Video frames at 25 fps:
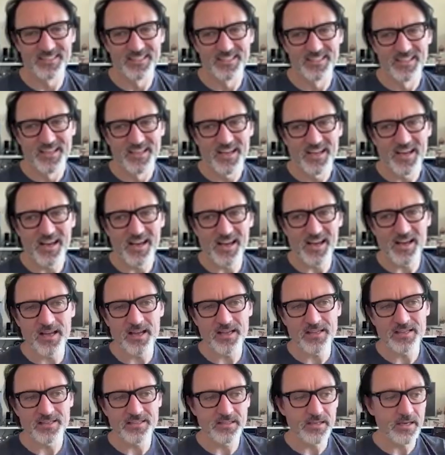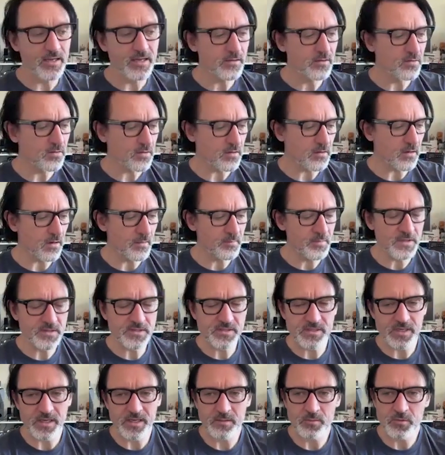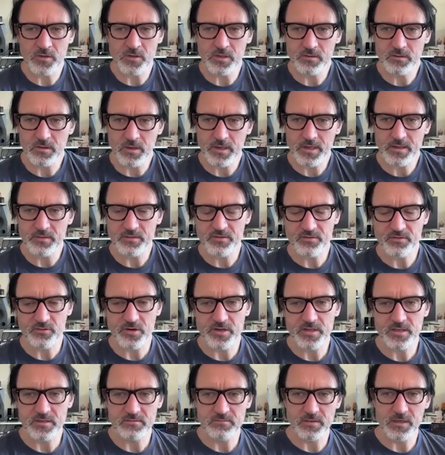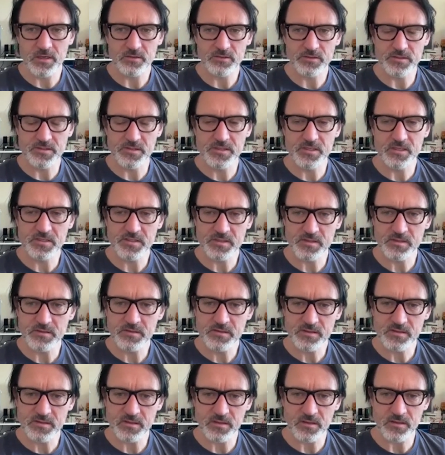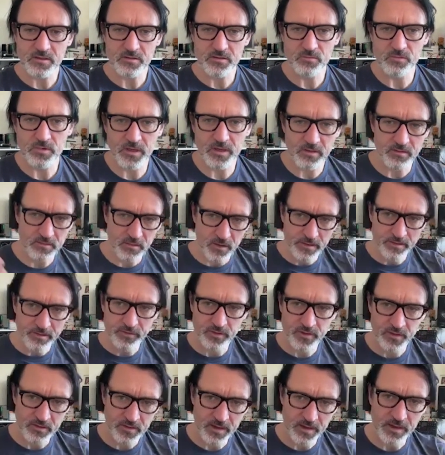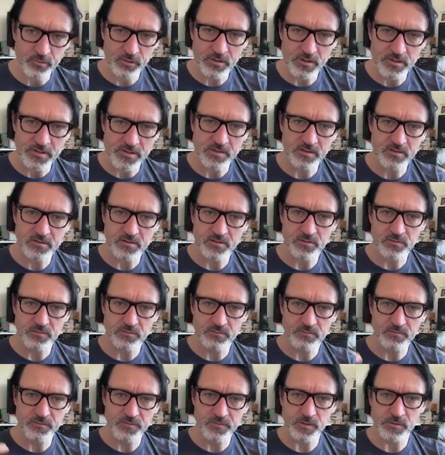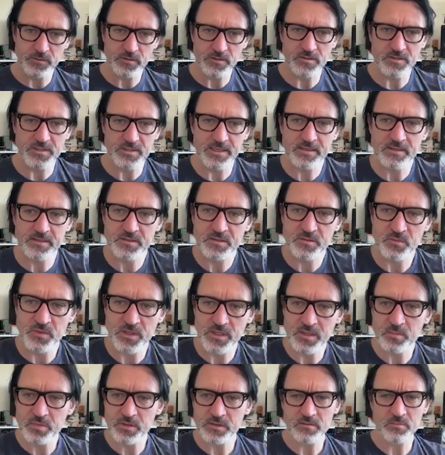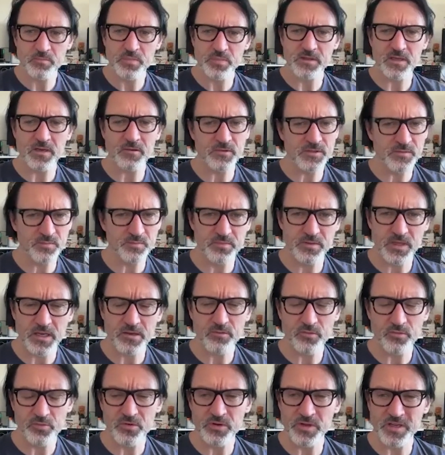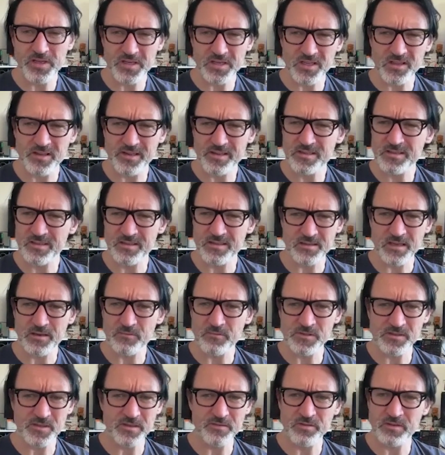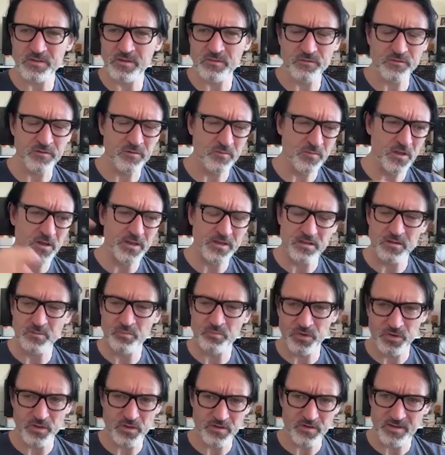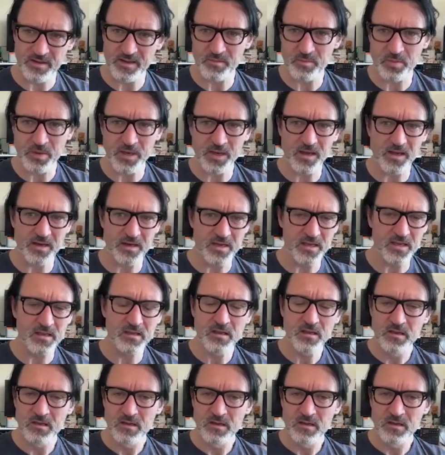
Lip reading: Yeah, look, I'm the same. I had 3 older sisters, so everything they were listening to filtered down to me. But they were pretty eclectic. That was everything from like the Birthday Party,